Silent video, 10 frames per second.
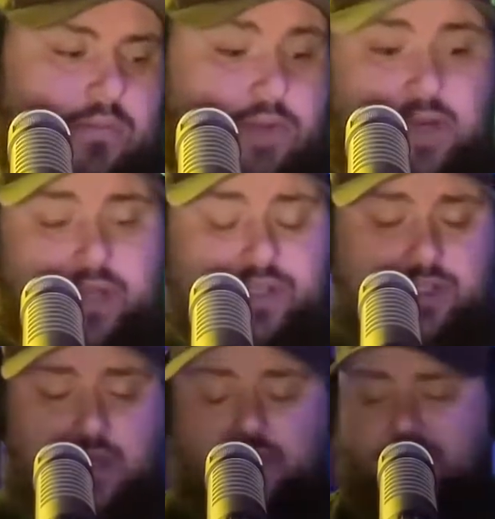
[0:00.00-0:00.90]
I just
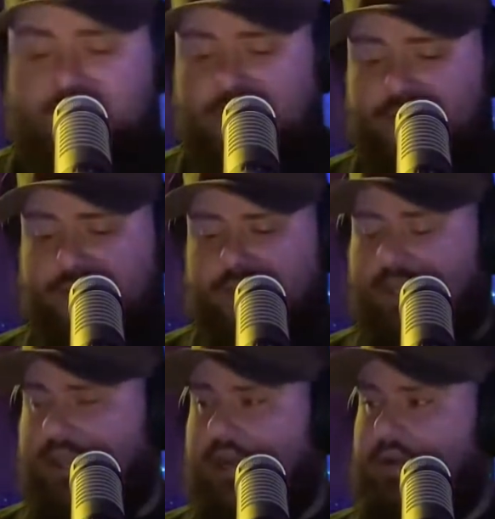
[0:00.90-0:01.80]
thought that was an
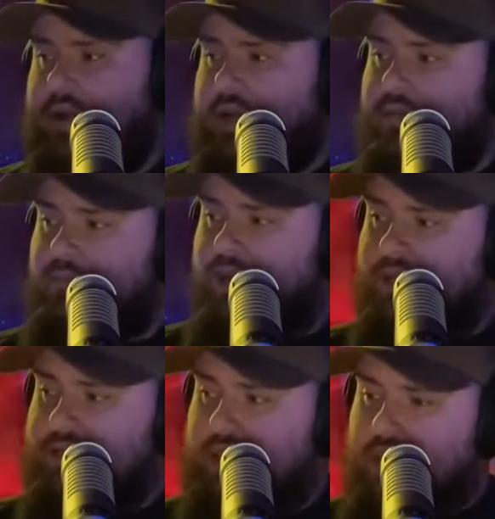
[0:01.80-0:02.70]
interesting theory.
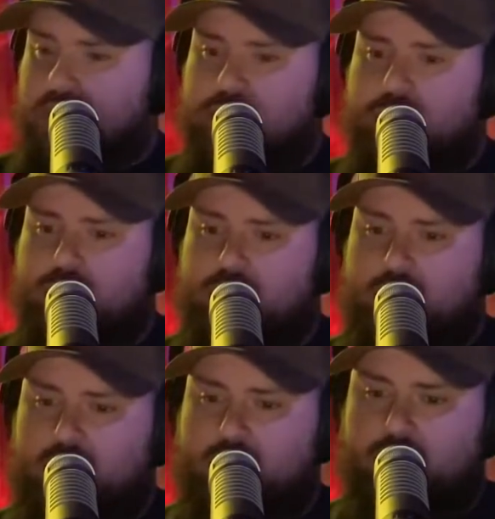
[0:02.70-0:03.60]
But
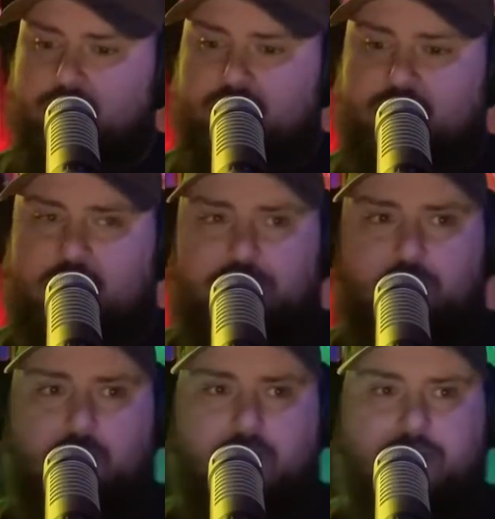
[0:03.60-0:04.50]
once again, I do
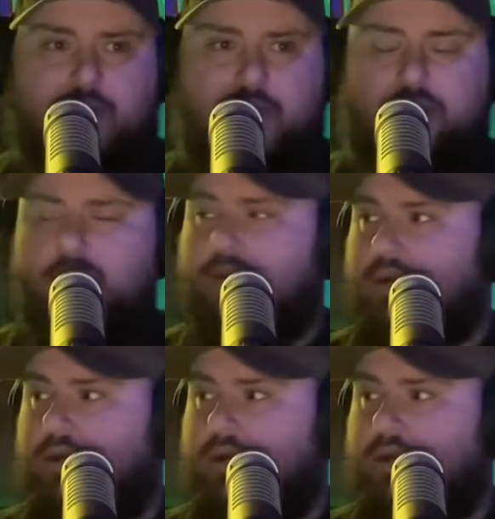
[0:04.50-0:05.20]
want to thank